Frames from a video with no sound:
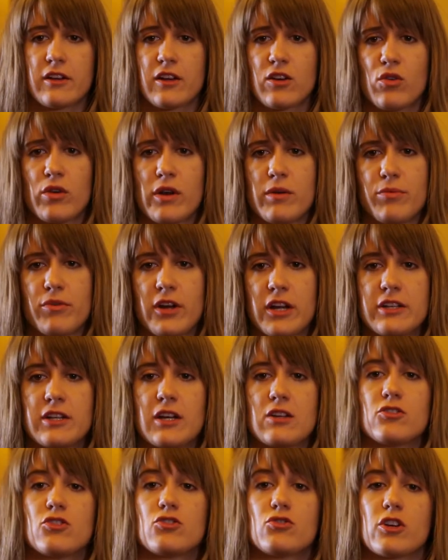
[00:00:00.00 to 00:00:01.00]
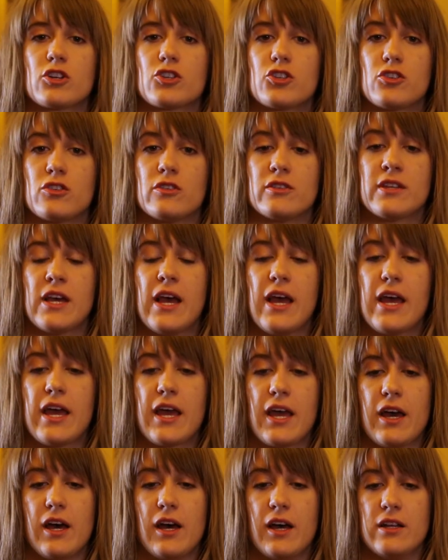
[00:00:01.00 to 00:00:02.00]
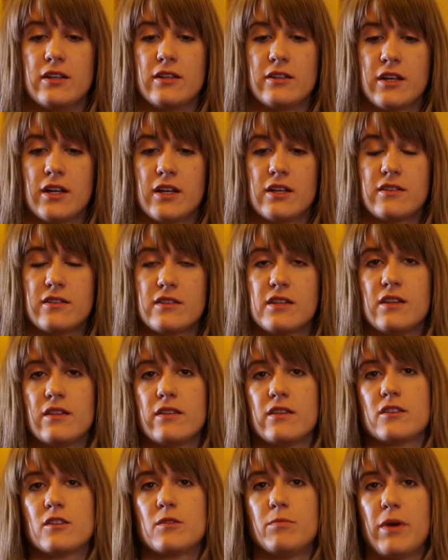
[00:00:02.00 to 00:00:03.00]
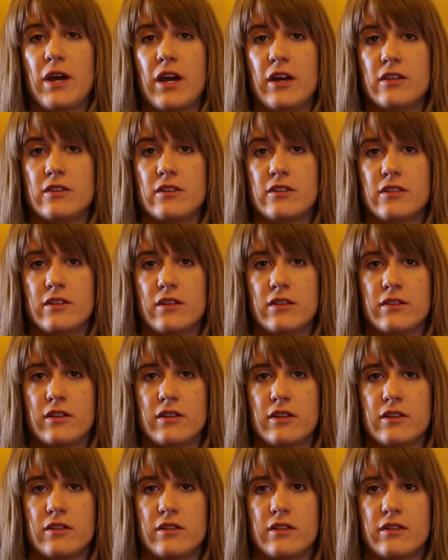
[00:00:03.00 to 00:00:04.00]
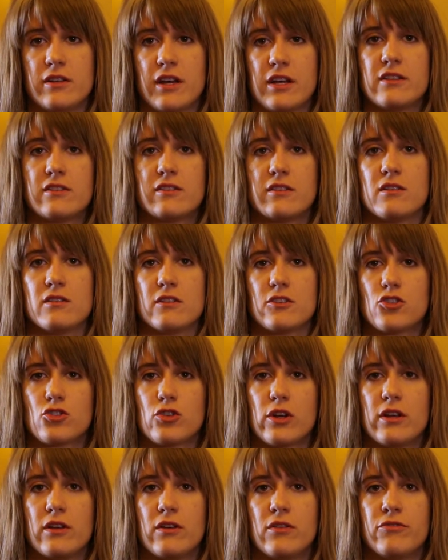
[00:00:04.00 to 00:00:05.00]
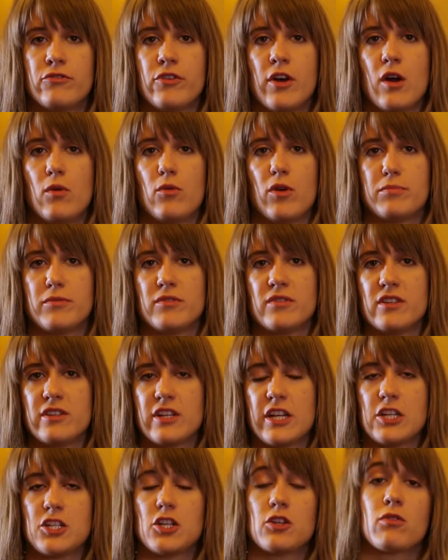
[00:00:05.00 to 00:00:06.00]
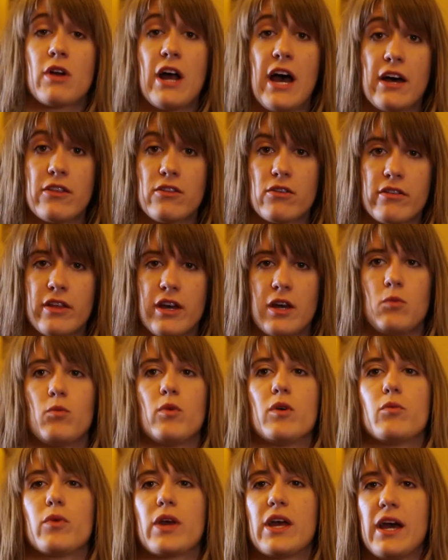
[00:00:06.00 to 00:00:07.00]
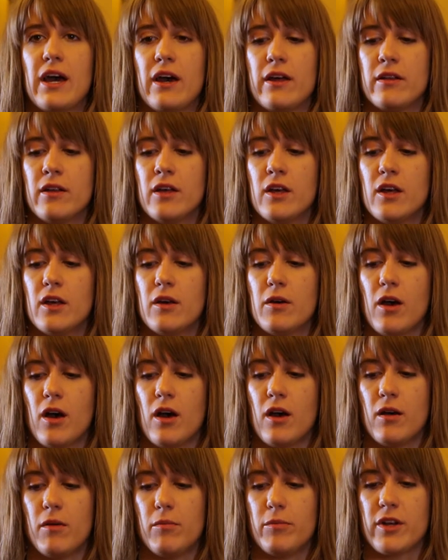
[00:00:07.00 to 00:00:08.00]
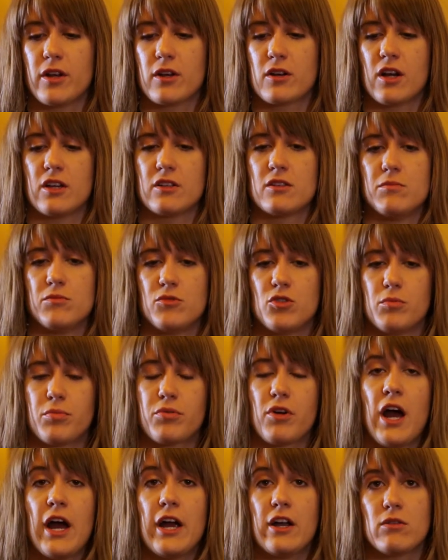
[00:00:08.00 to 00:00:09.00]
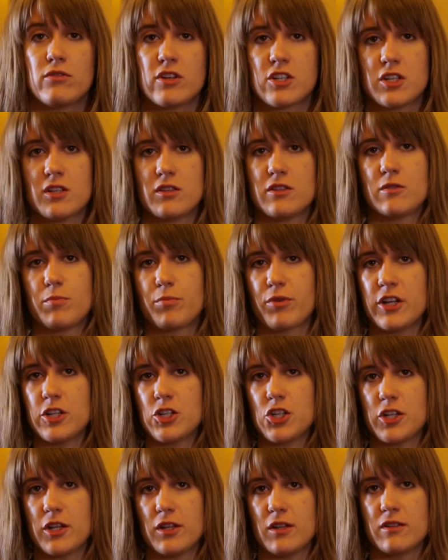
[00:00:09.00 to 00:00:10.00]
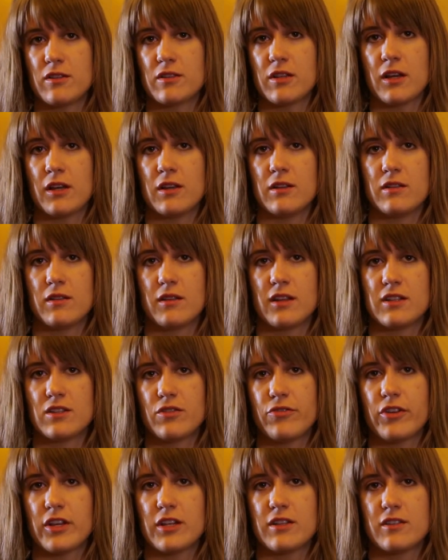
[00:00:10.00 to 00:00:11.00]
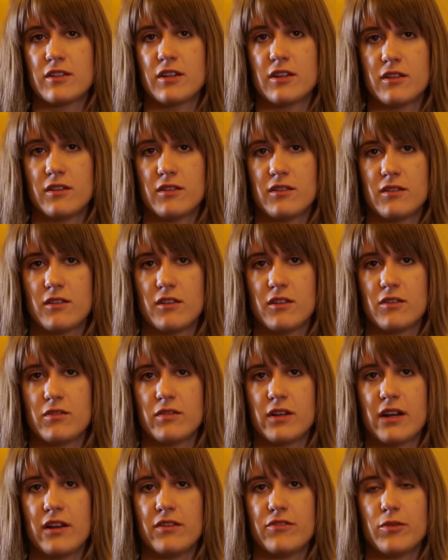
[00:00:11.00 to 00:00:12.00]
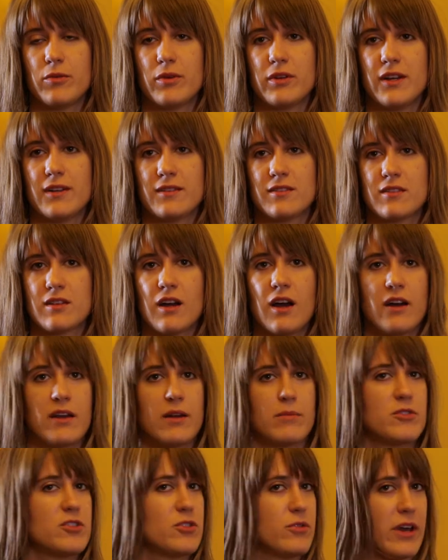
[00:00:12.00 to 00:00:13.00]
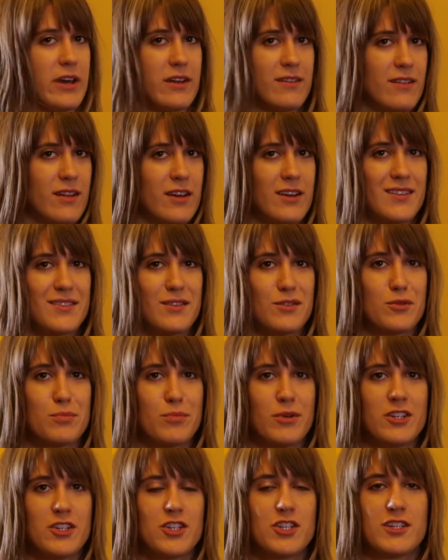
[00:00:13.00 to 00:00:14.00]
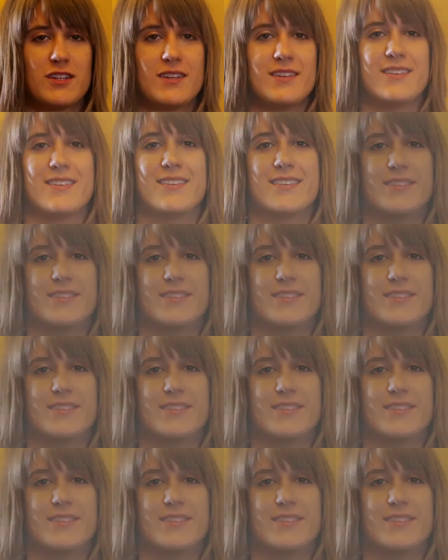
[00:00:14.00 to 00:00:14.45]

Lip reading: category breakdown structures and see the spend in a nice illustrative representation, rather than what we had been accustomed to prior, which is spreadsheets. And let's face it, not everyone has time to analyze the spreadsheet.